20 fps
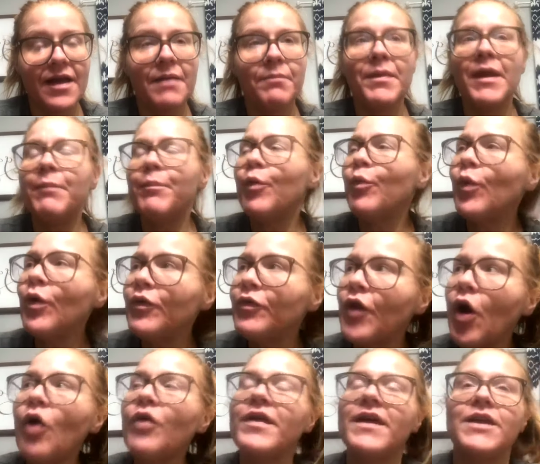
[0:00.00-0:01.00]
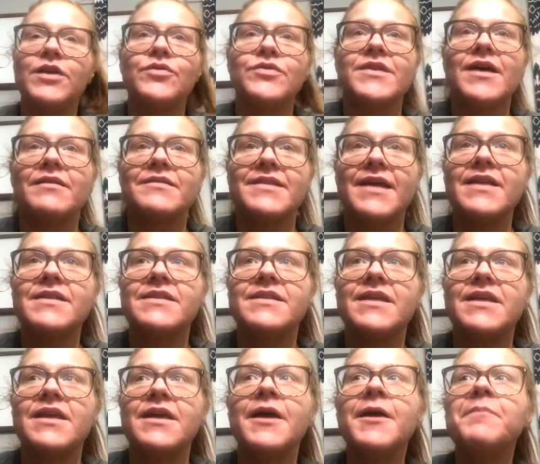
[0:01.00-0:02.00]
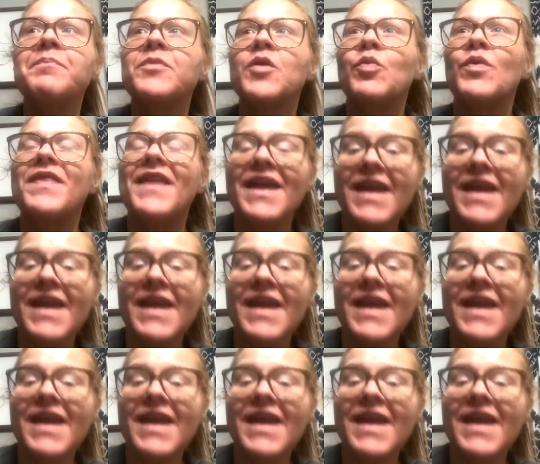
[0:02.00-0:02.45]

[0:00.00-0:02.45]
People will know that you sell Scentsy when they